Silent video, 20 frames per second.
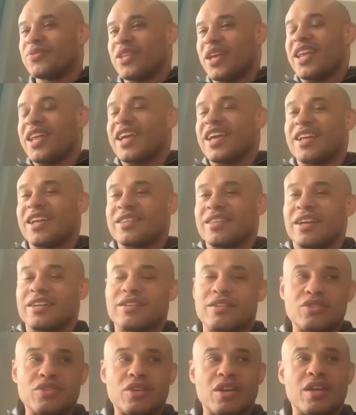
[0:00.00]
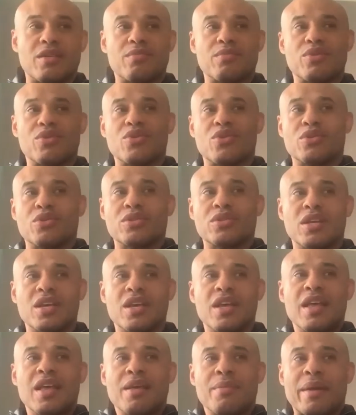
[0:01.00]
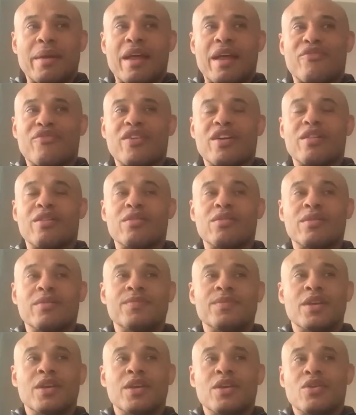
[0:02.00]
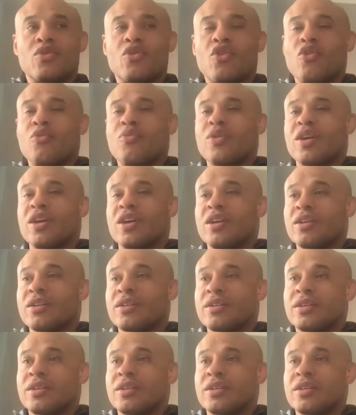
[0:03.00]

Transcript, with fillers: They didn't get a title shot but I feel Kobe,